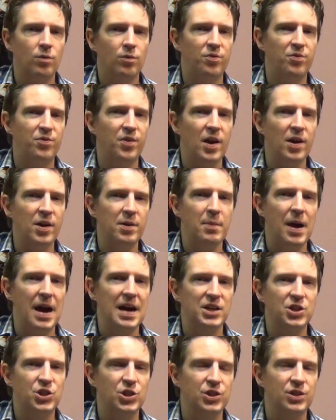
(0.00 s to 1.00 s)
Very
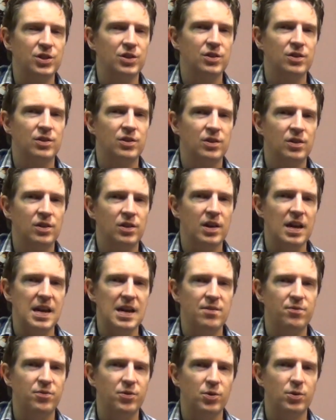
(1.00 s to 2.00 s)
much
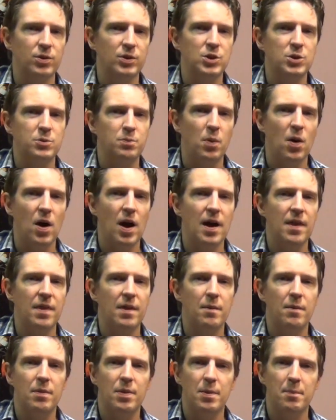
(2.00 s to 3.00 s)
influenced by
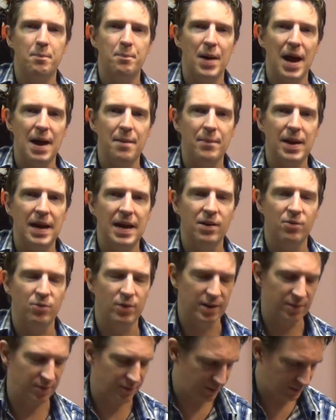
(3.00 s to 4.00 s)
the Batman
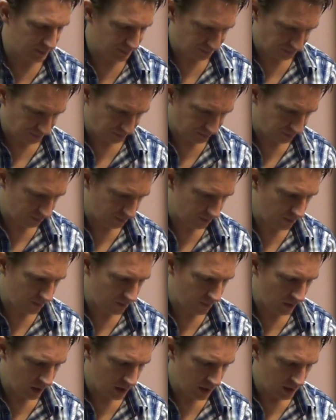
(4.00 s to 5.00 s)
riff.
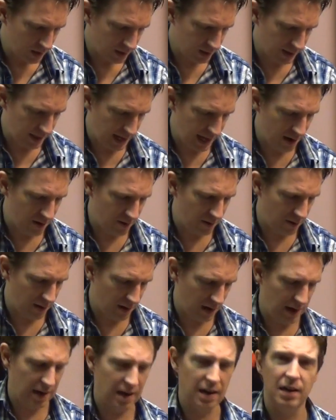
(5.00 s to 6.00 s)
So that
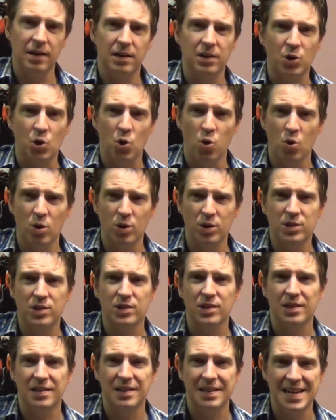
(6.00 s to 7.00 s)

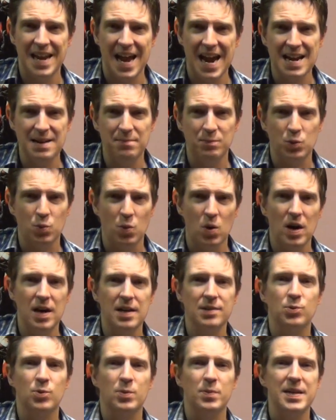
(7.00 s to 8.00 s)
chords names
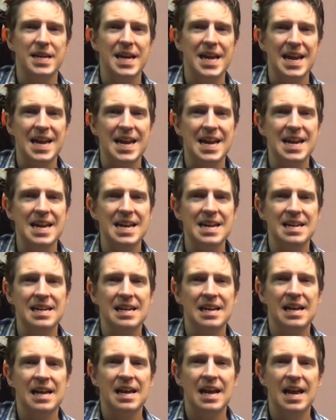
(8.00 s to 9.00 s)
wise would be E,
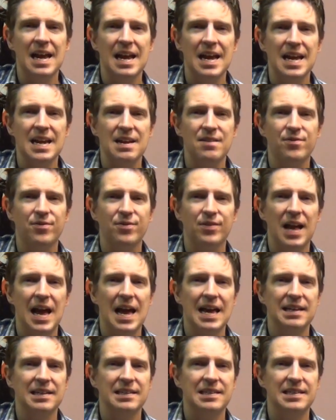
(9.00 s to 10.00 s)
E
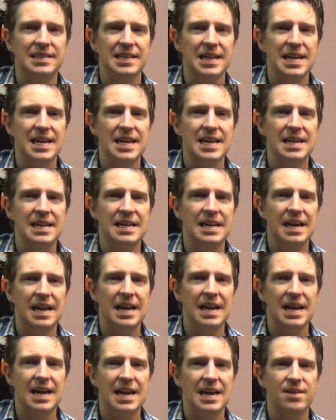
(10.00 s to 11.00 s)
flat, D,
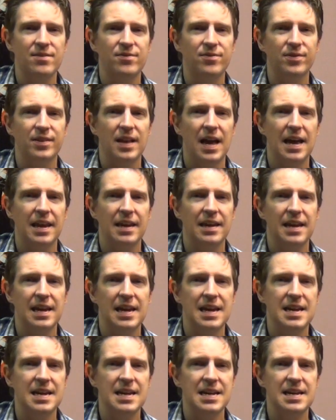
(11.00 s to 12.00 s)
E flat,
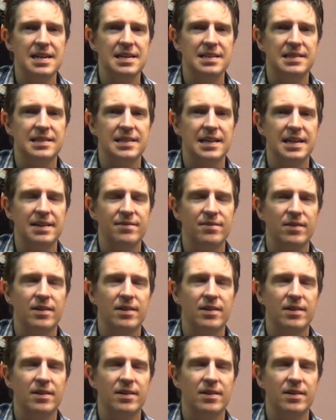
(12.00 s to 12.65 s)
E, D,